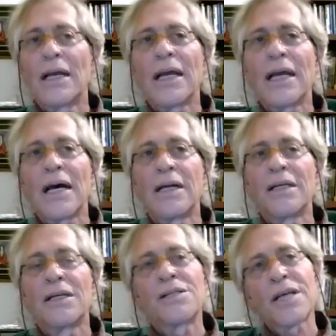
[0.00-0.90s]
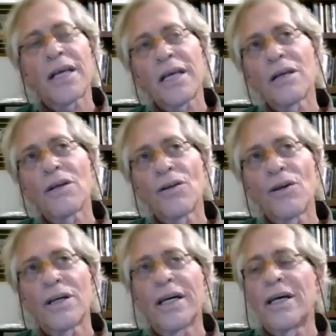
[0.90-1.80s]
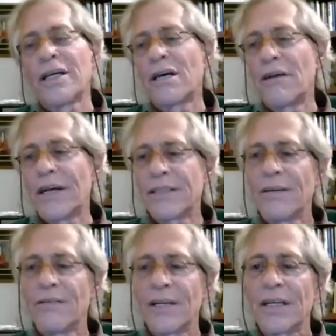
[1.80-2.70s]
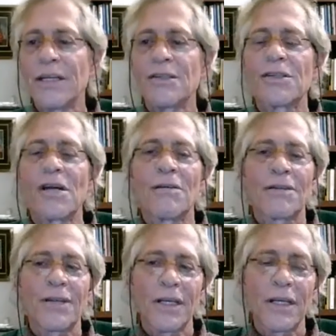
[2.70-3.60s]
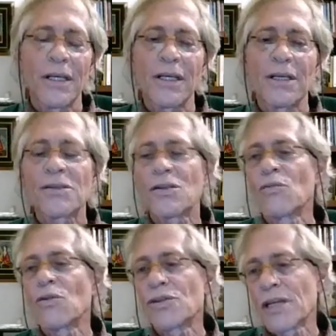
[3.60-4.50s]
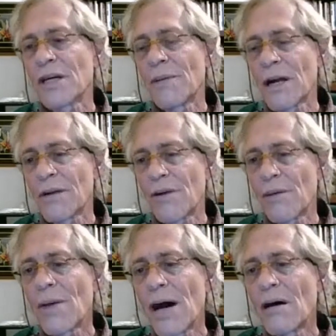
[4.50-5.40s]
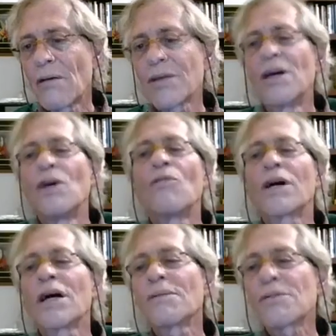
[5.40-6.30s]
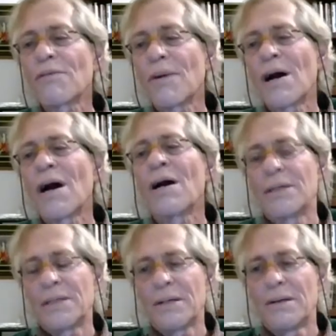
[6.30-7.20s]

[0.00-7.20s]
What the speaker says: And it's taking a look at our activities, our thinkings, the words that come out of our mouth, what comes from our heart.